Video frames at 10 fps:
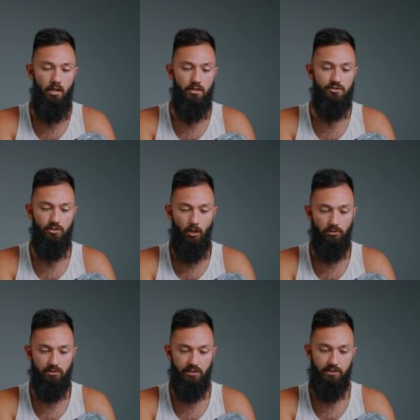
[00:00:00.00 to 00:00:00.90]

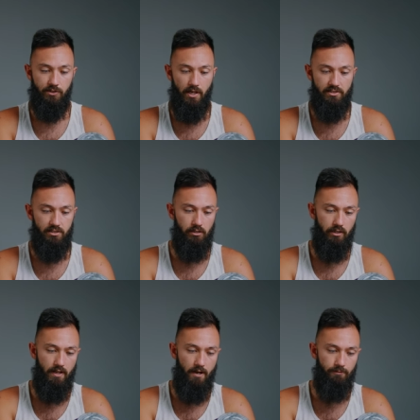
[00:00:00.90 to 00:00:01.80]
salt, interestingly
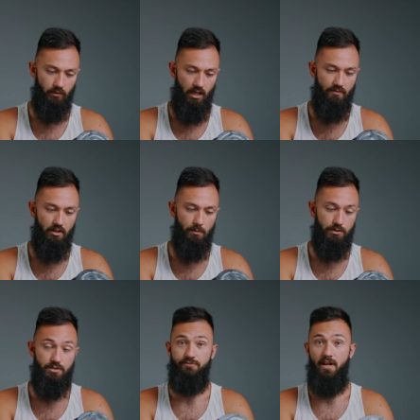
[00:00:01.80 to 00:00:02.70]
enough, and then a
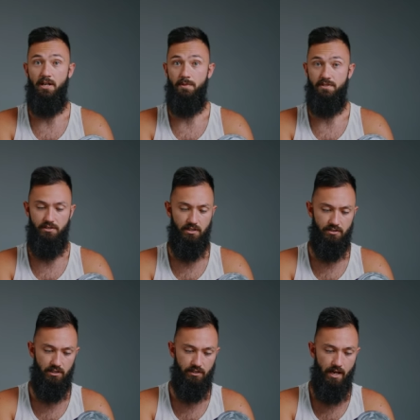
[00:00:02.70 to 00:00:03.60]
bunch of vitamins and things
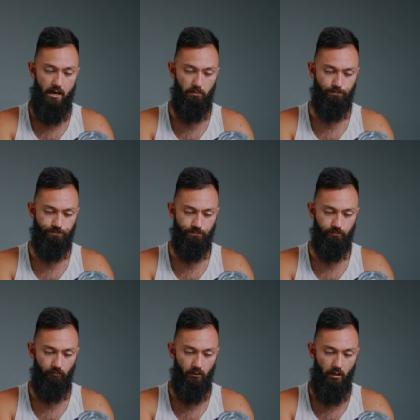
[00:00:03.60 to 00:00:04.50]
like that.
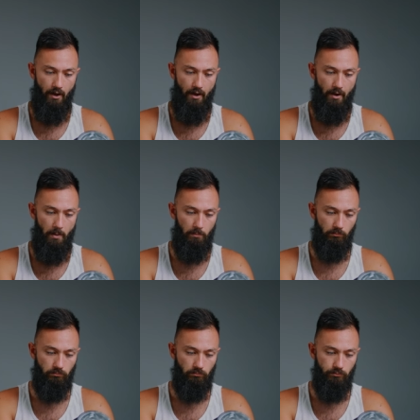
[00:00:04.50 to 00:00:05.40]
Um,
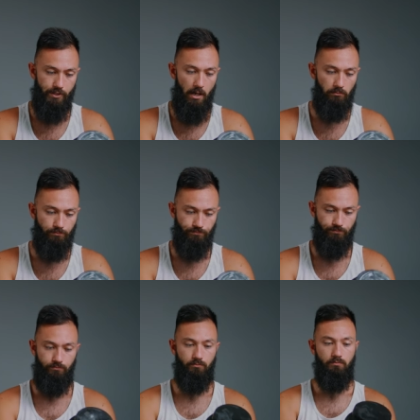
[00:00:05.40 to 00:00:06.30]
yeah.
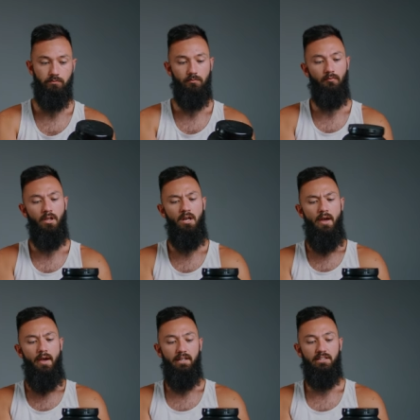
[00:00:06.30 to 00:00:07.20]

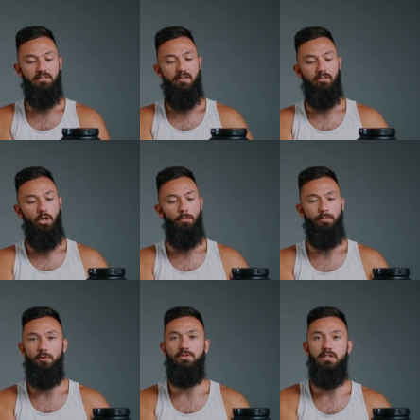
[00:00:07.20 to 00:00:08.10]
It does have a low
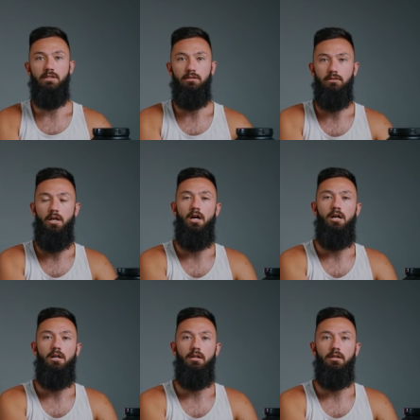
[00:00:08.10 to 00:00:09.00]
protein uh,